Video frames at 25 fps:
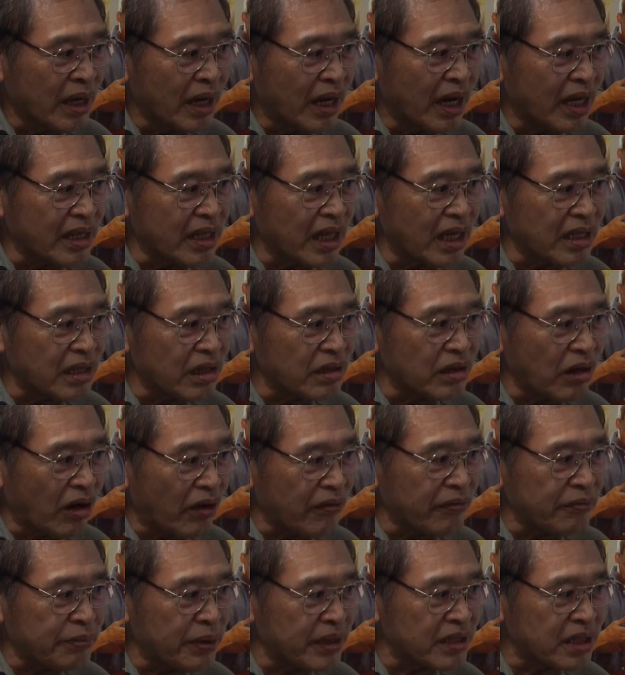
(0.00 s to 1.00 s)
and then the
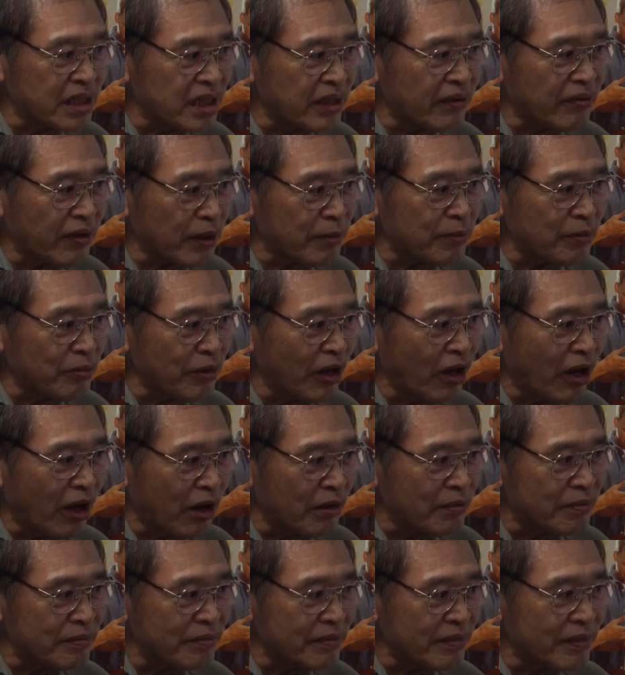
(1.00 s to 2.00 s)
North Pacific
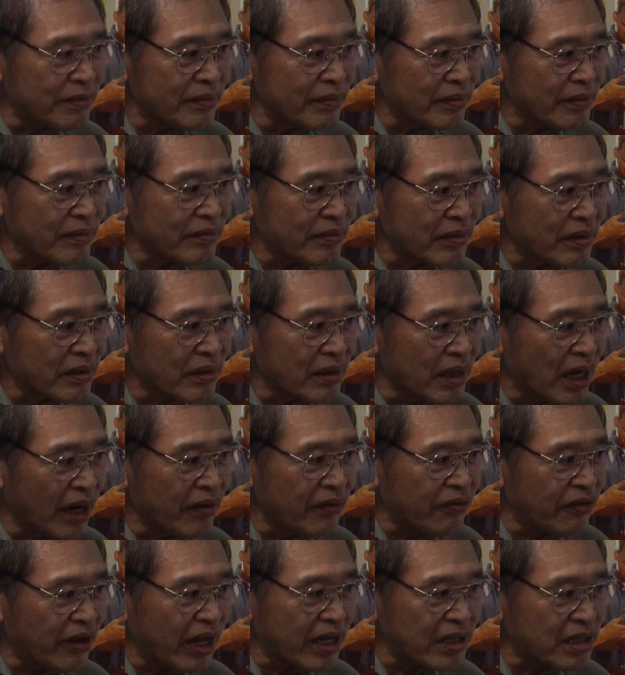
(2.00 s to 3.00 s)
Blob,
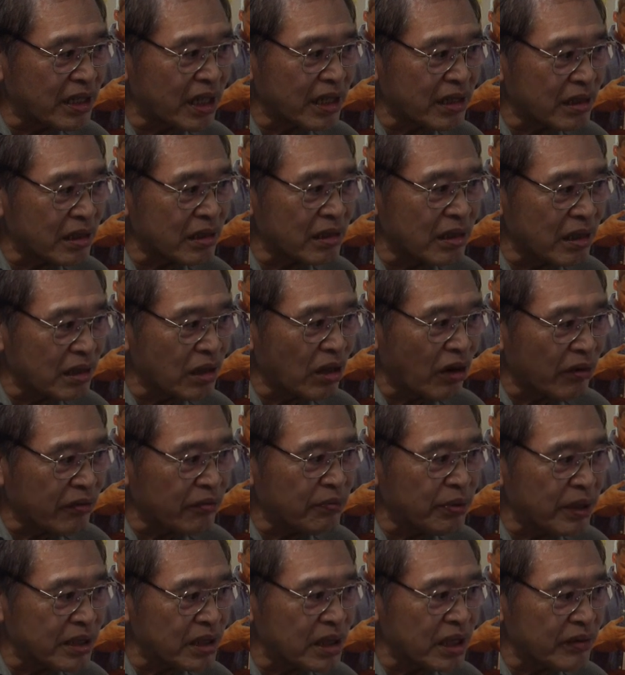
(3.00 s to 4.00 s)
affecting the
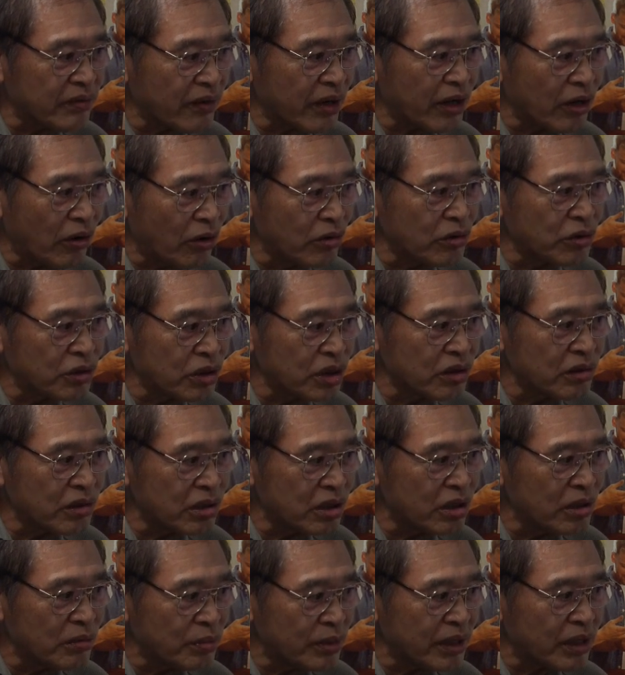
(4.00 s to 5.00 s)
North Pacific Ocean
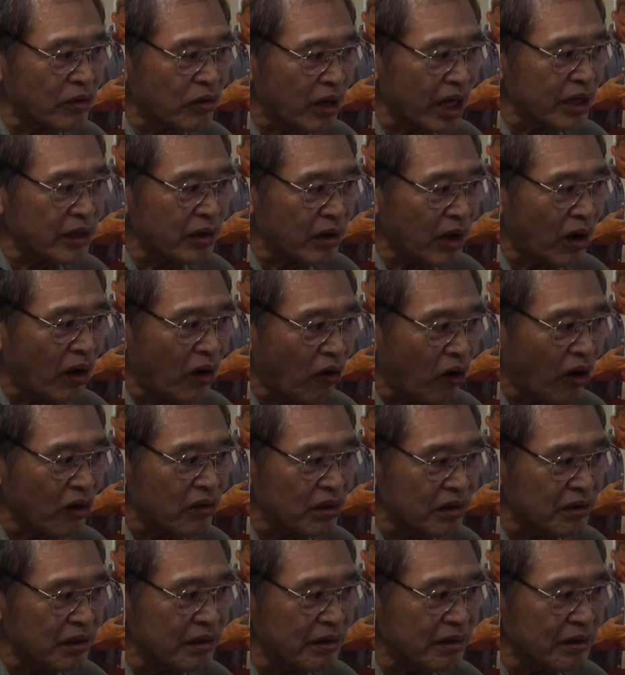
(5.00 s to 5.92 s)
to be quite hot.